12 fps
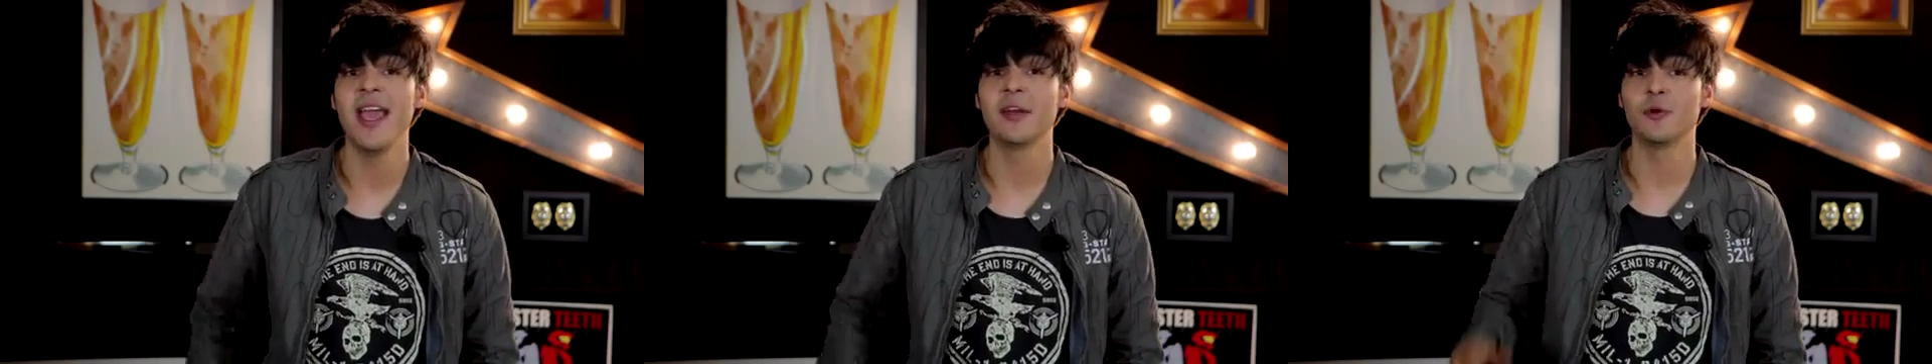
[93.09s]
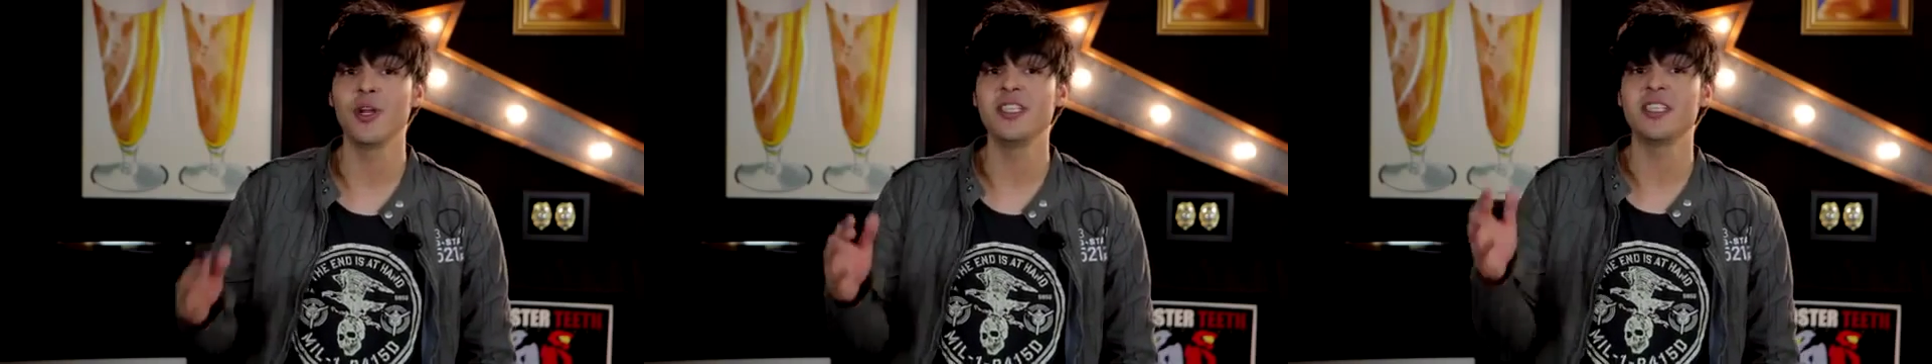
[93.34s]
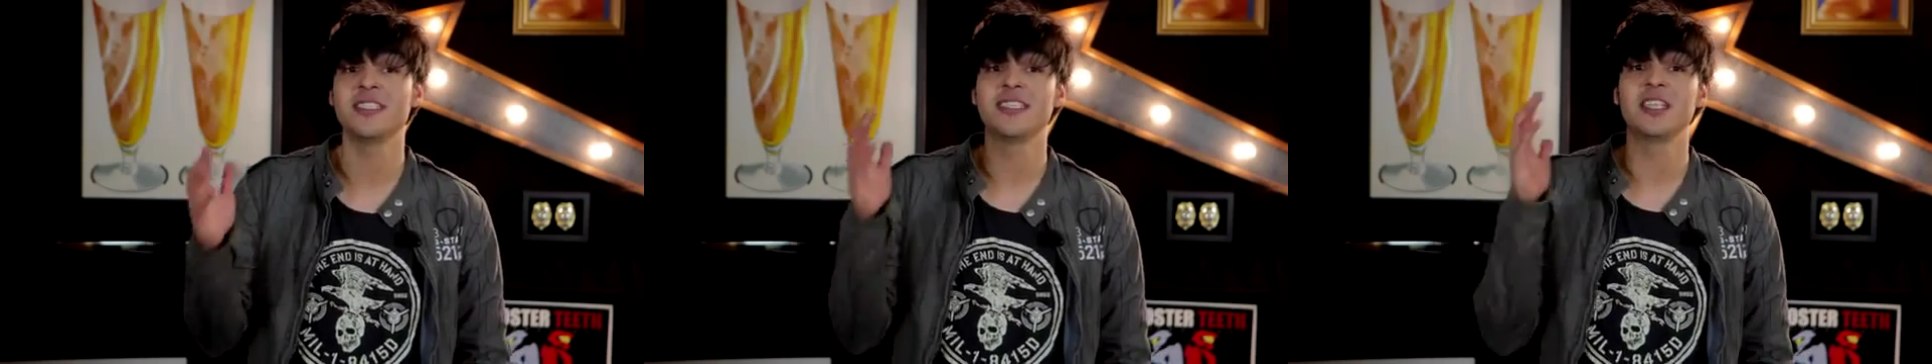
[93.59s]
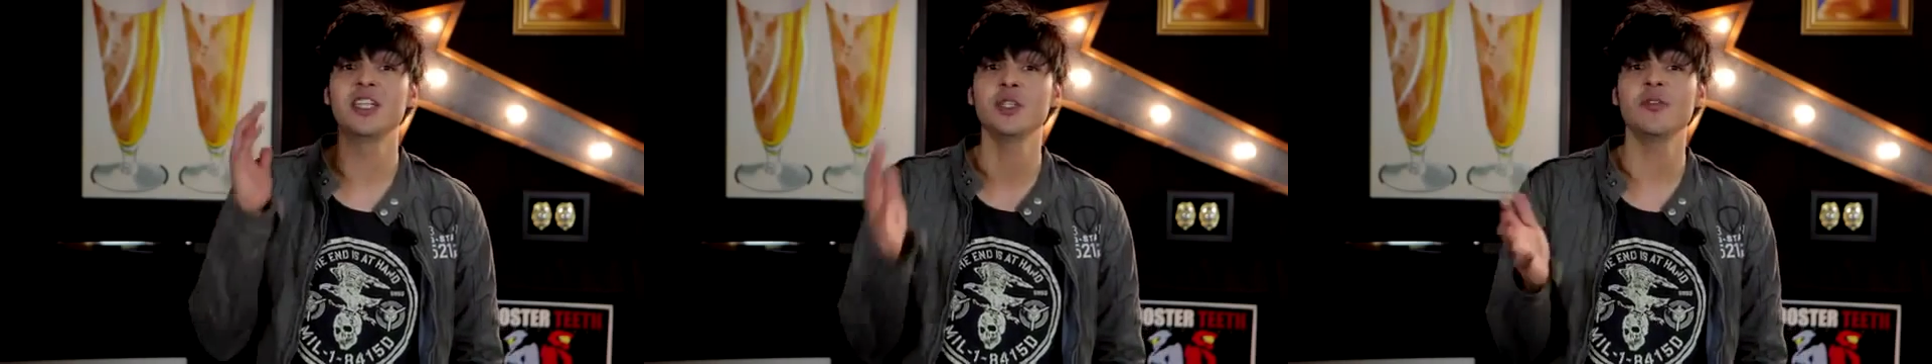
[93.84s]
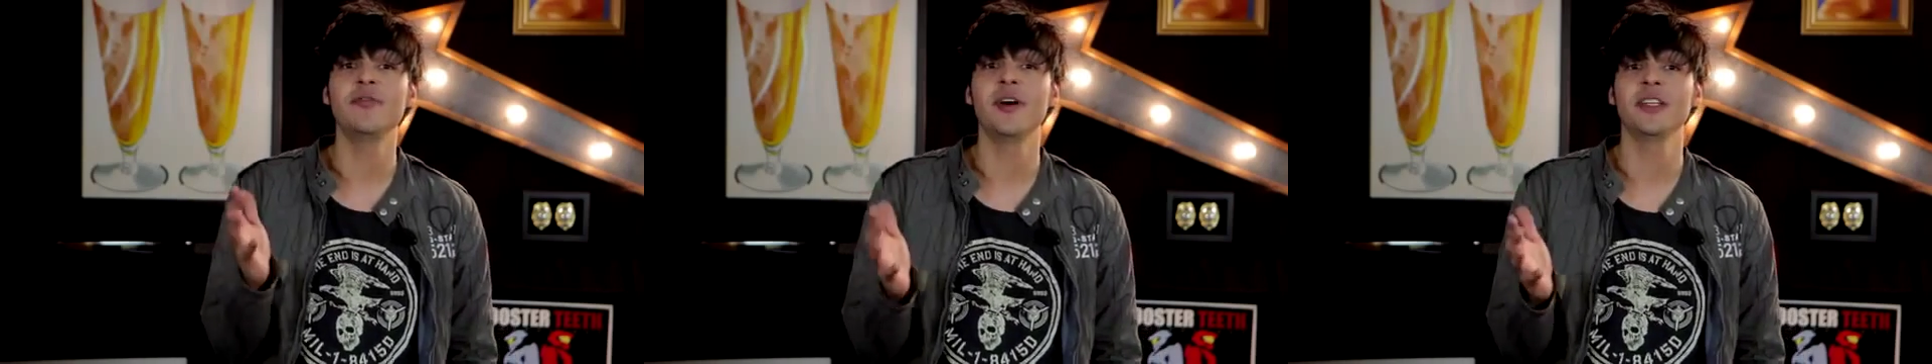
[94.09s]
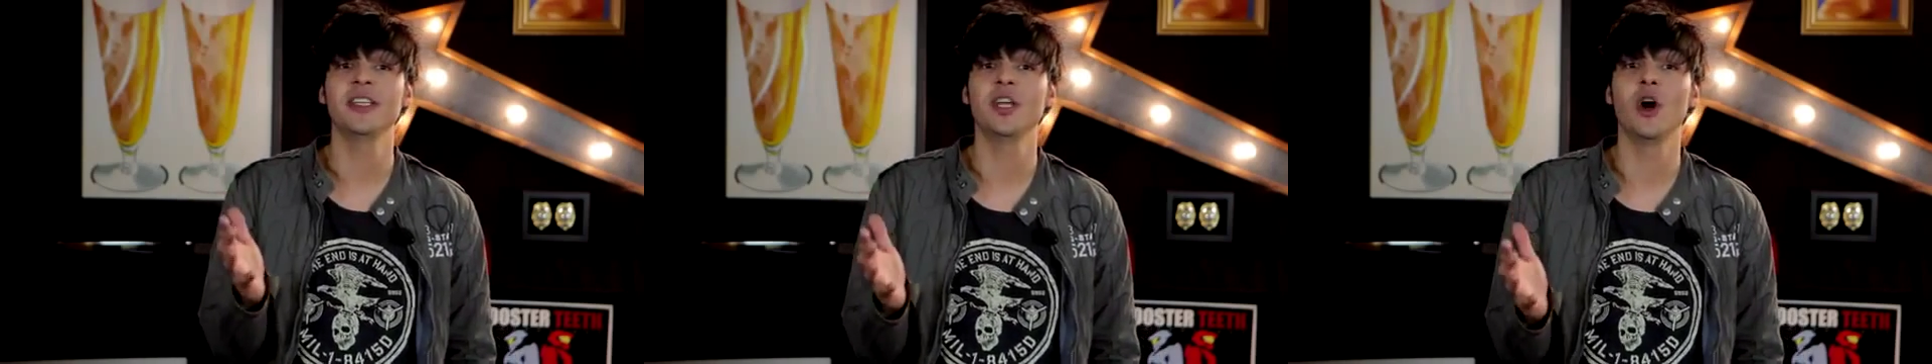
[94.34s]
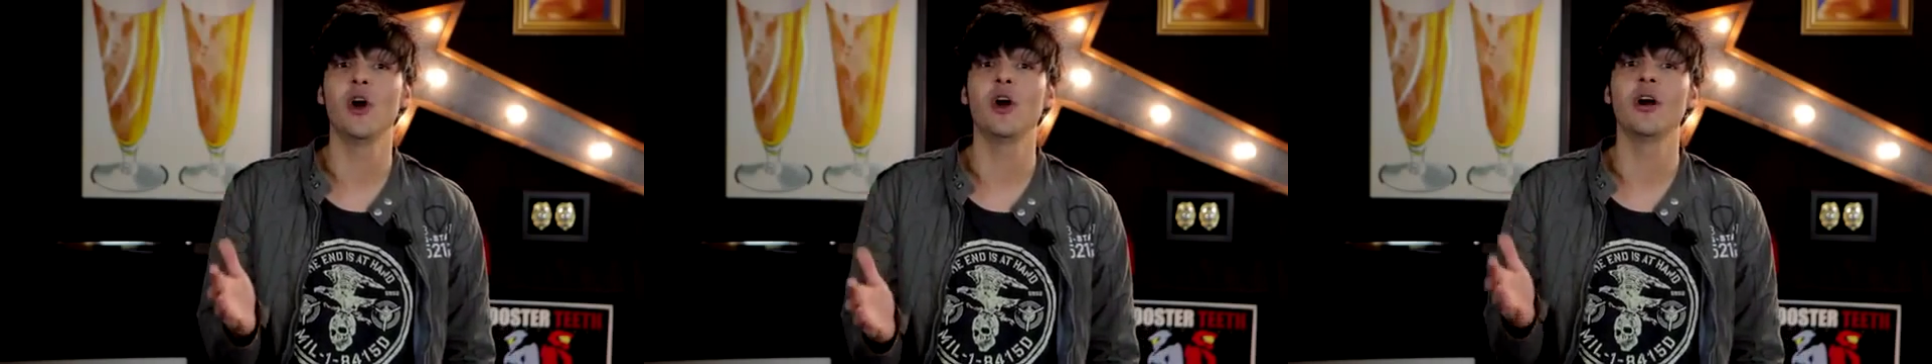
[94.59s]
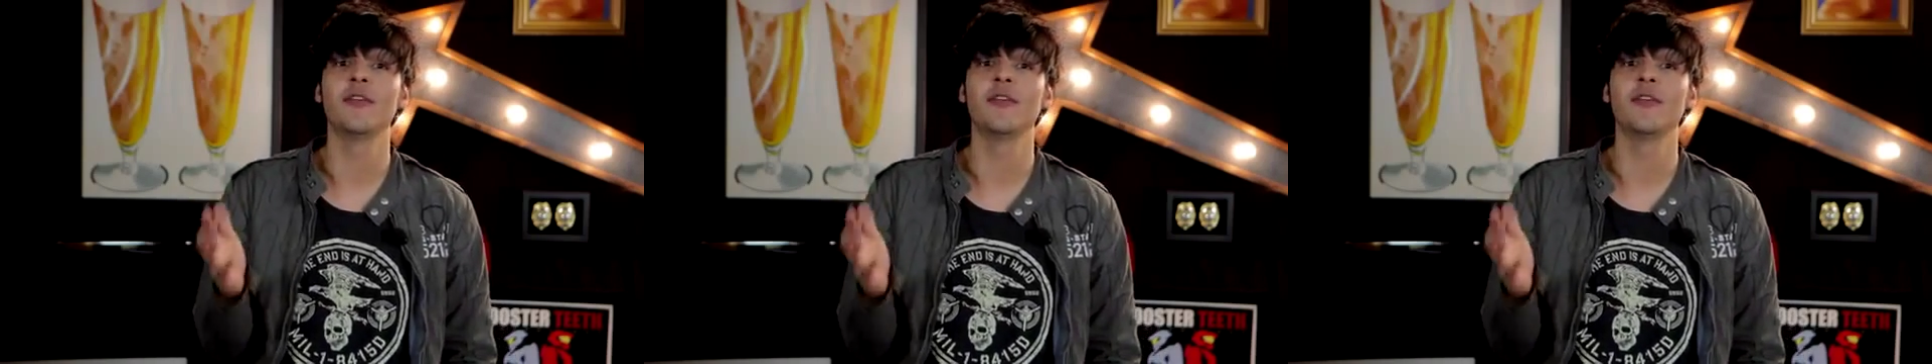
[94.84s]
and reached its initial funding goal